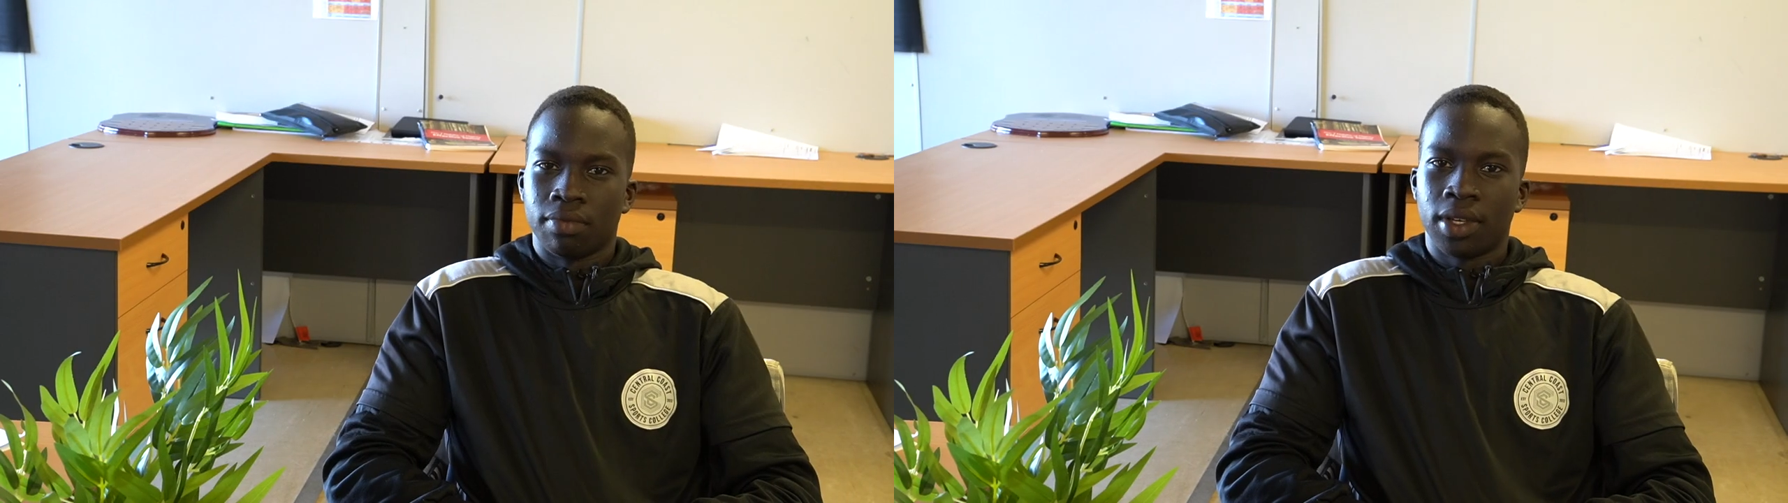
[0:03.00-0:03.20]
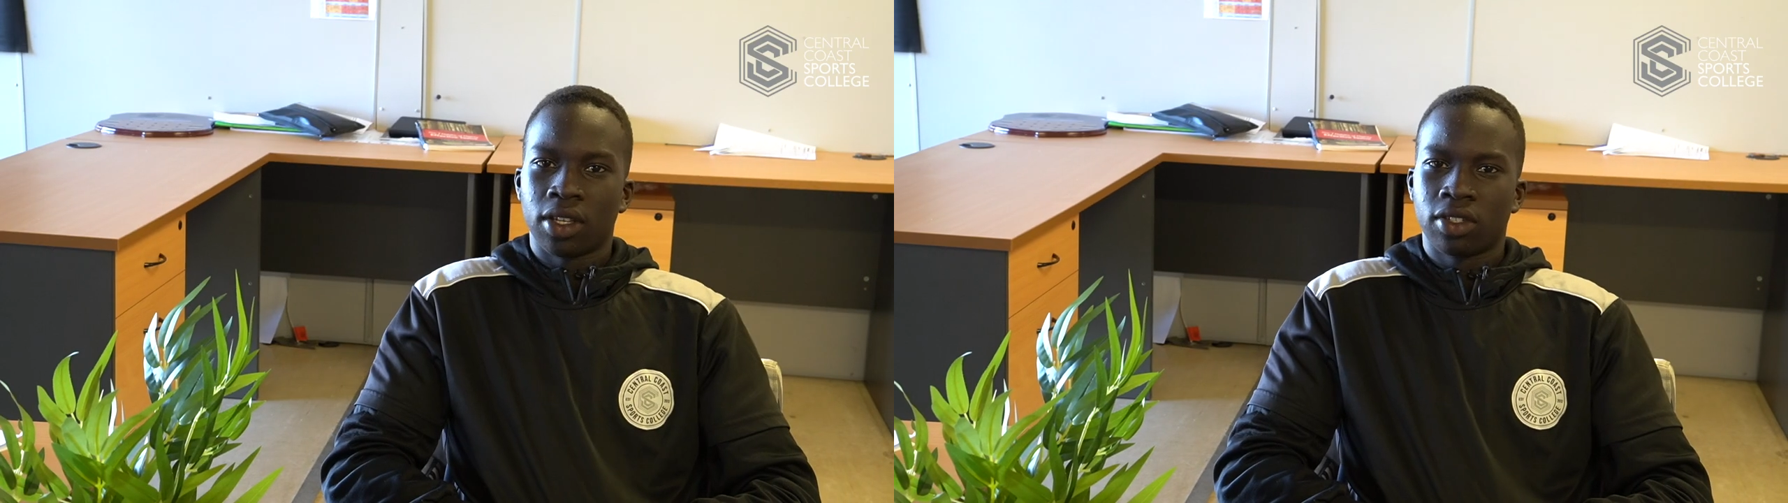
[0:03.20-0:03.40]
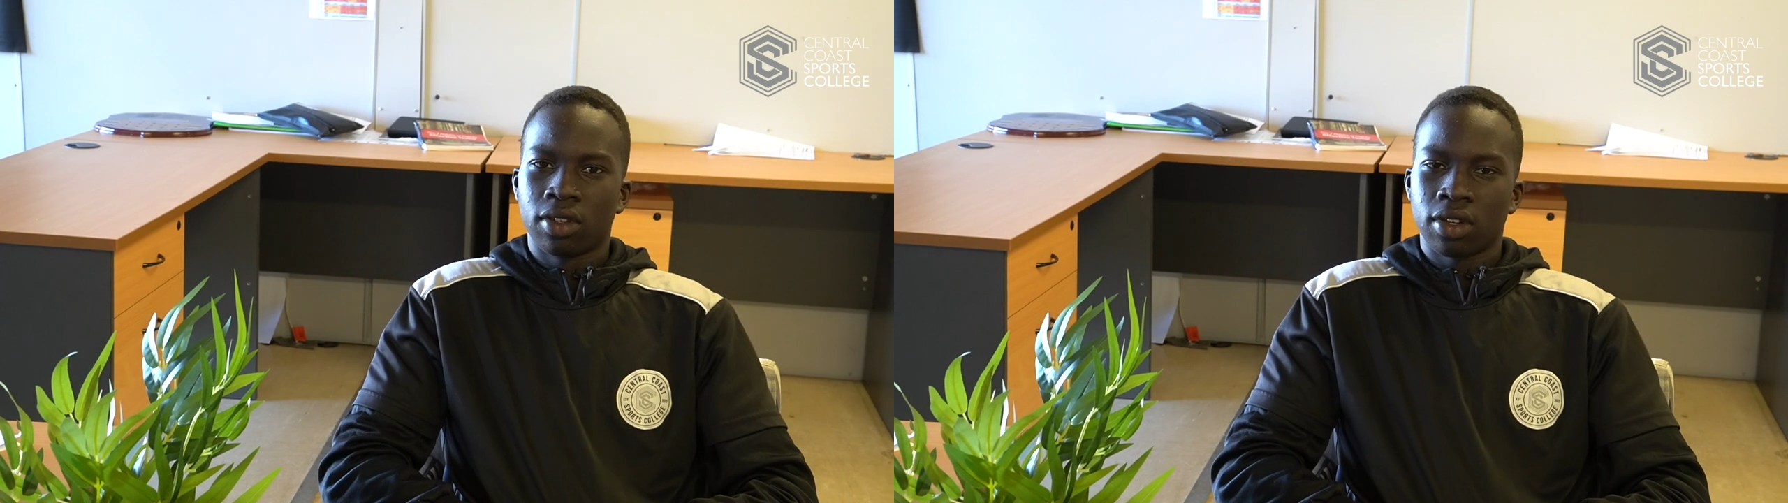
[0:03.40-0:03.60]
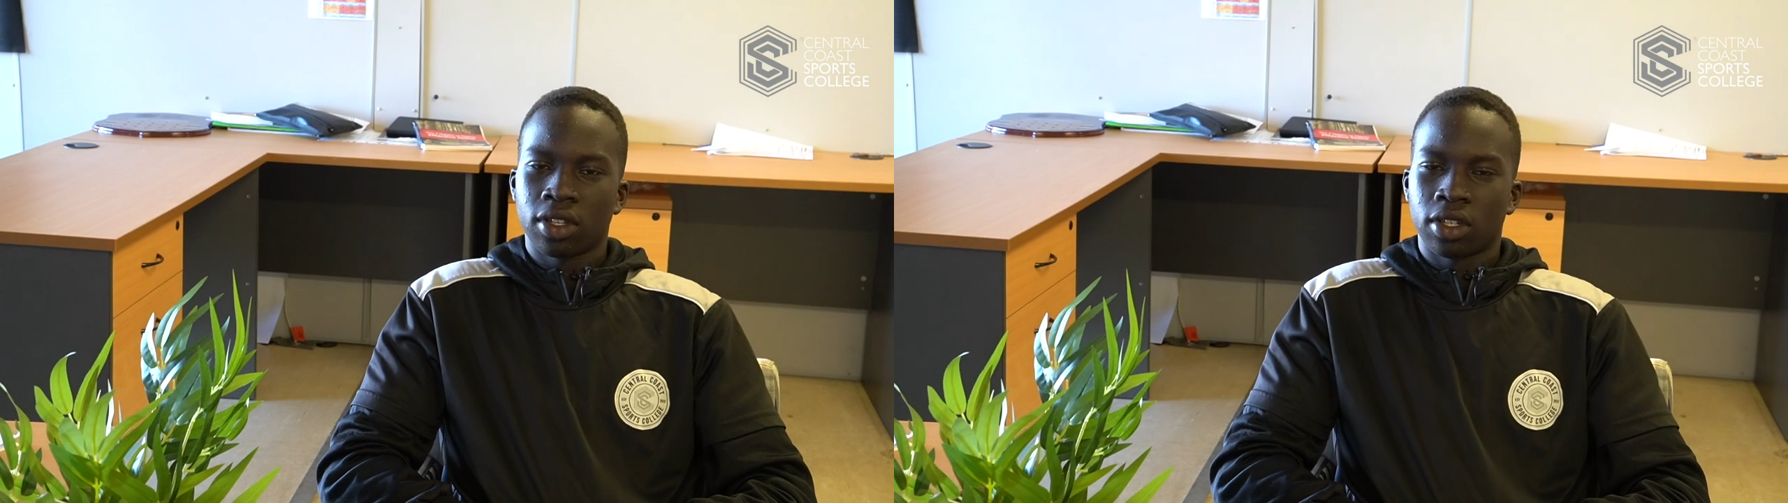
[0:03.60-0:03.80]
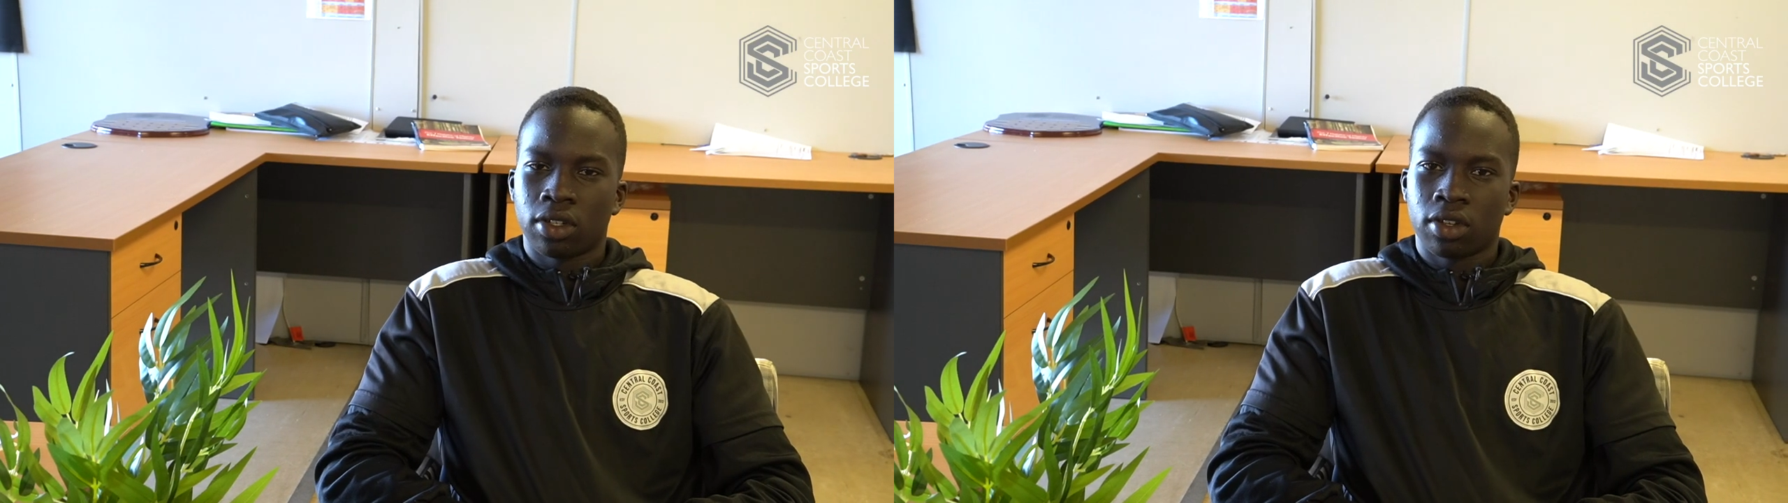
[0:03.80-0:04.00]
Being a student at
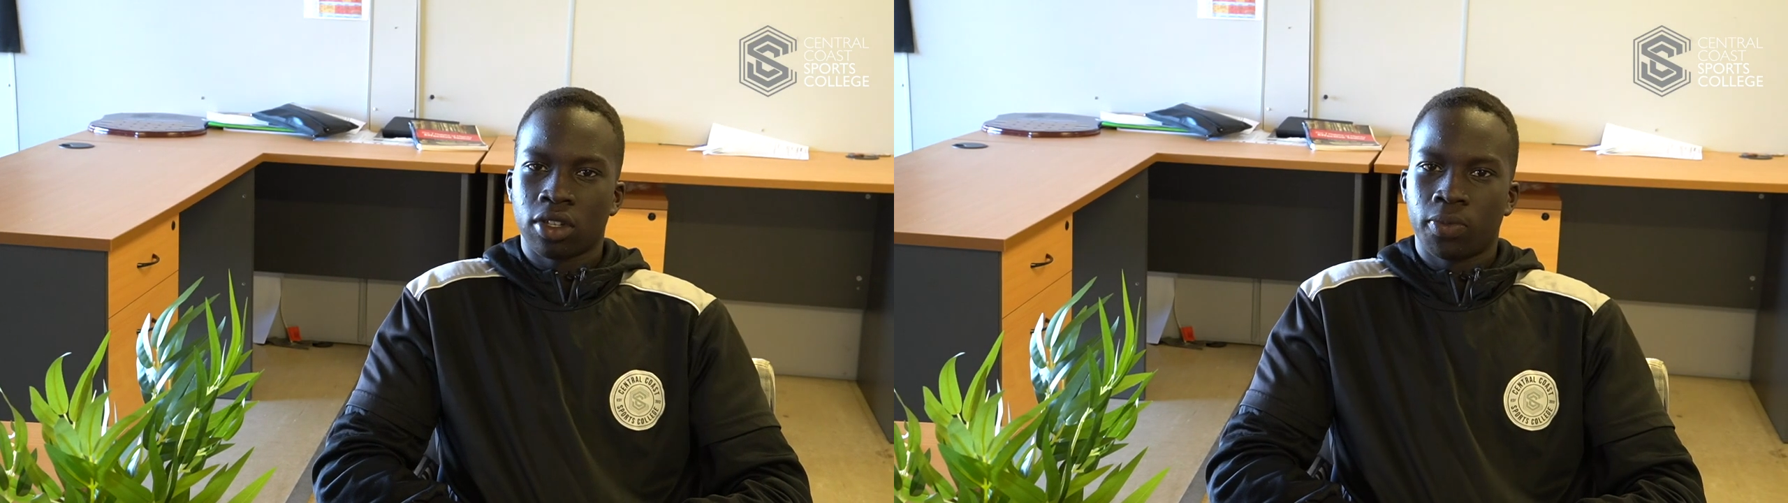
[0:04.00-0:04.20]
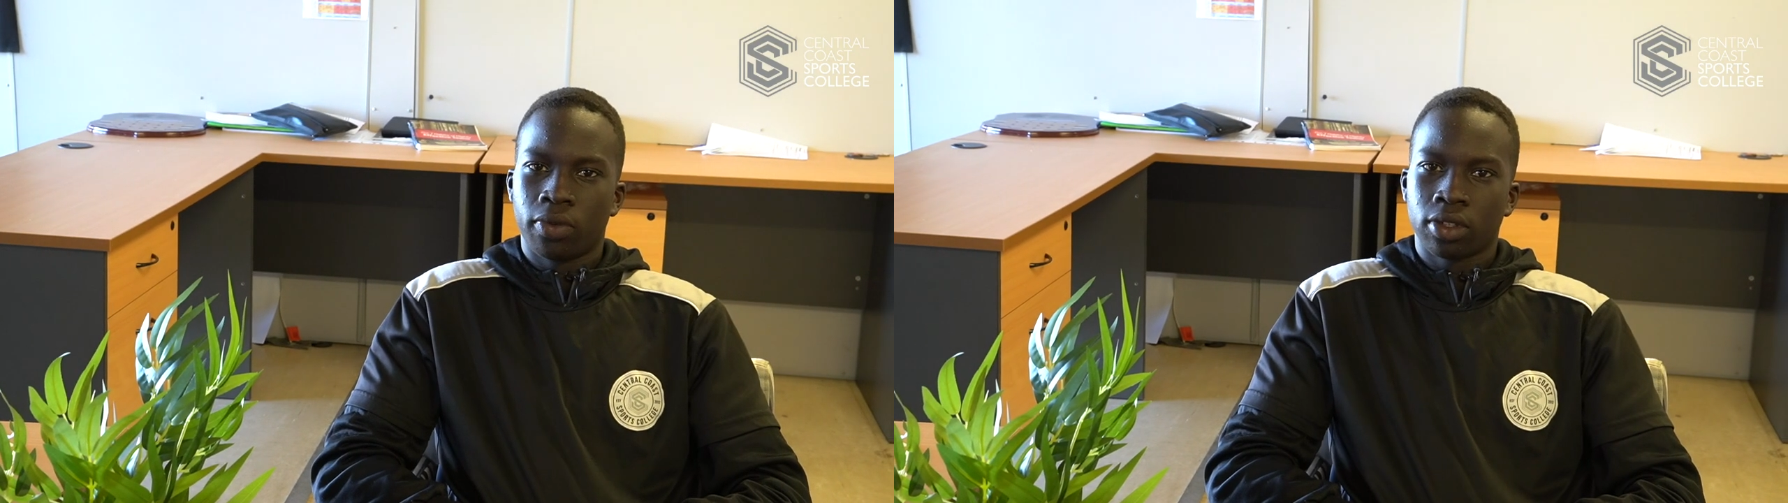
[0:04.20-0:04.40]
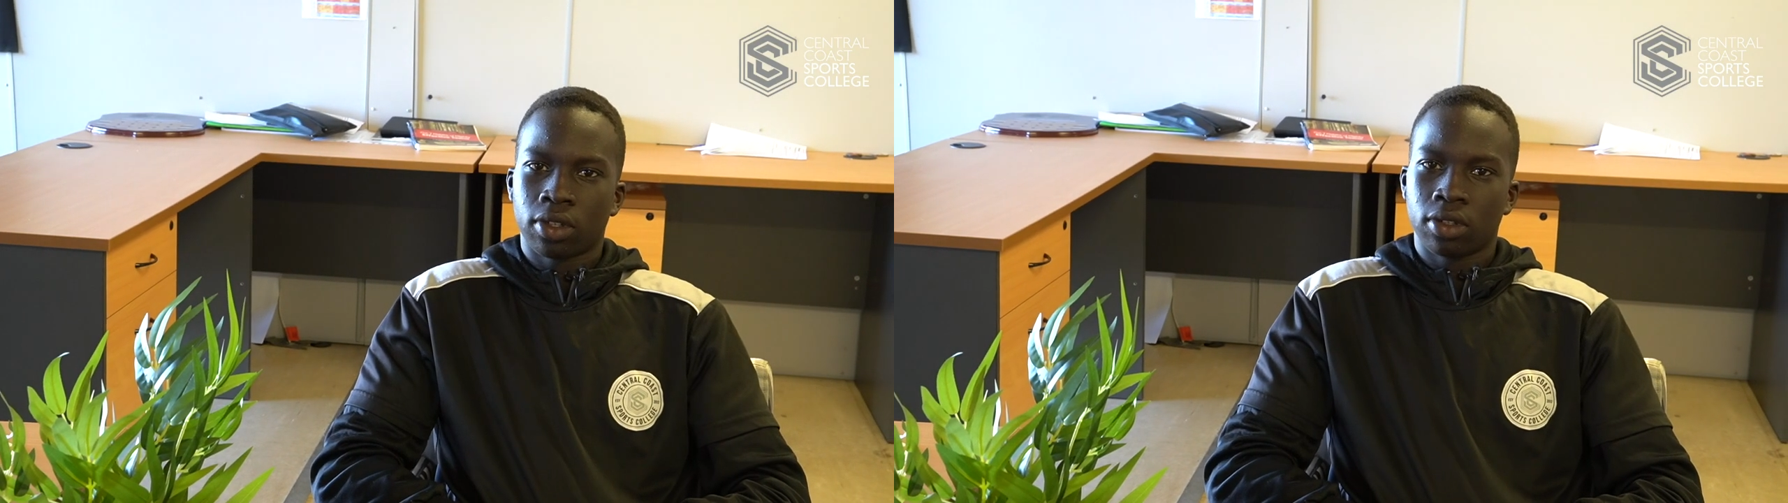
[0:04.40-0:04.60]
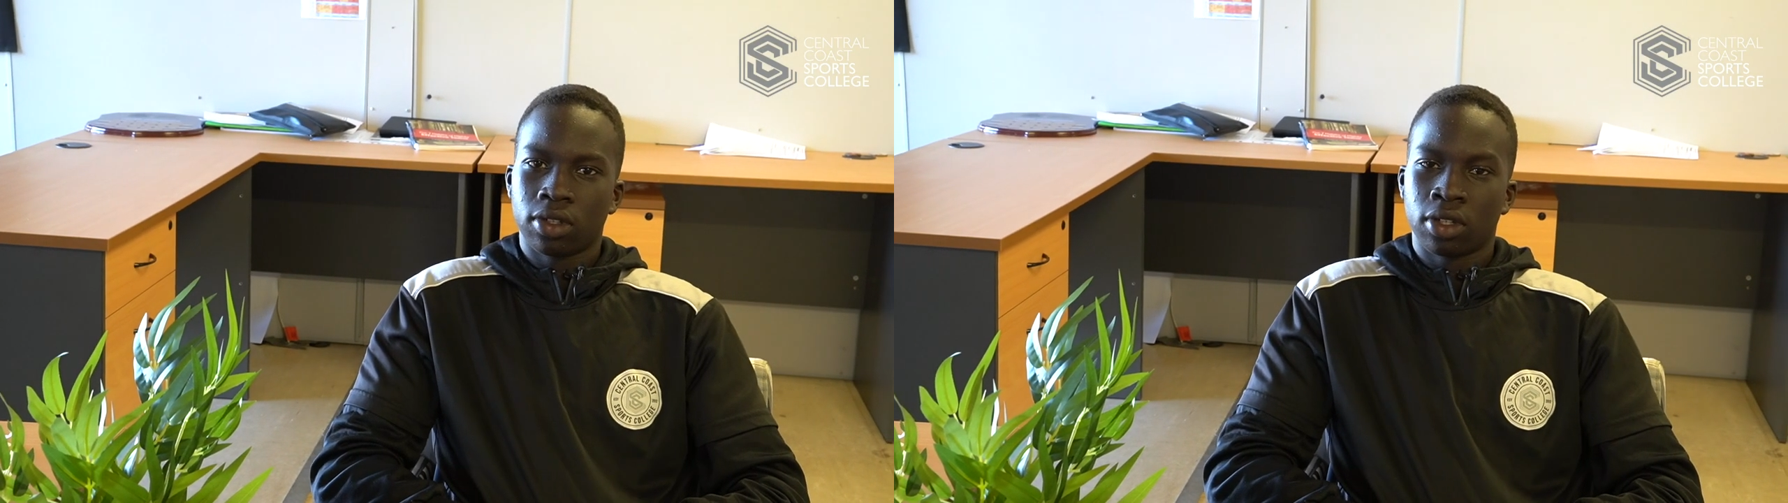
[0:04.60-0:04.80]
Central Coast Sports College